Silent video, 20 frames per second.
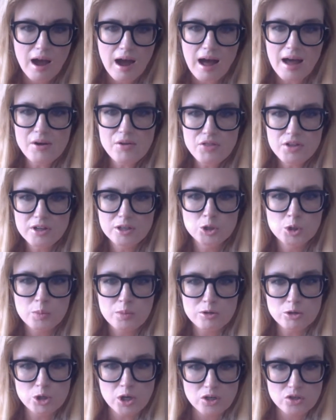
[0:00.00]
I don't think it should
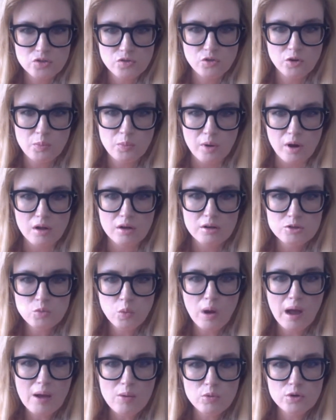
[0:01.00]
be just football. Because
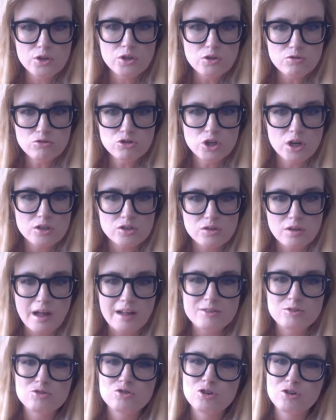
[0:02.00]
why wouldn't you just?
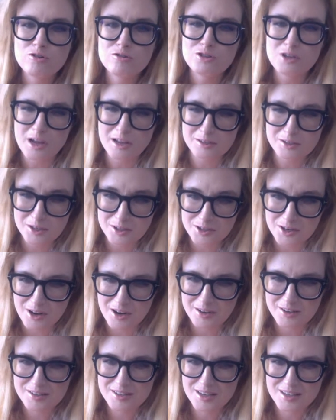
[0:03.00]
That's true, Dancing
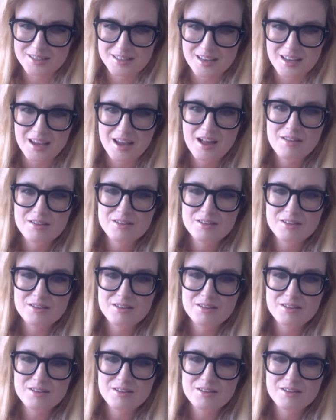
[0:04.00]
Dog 60.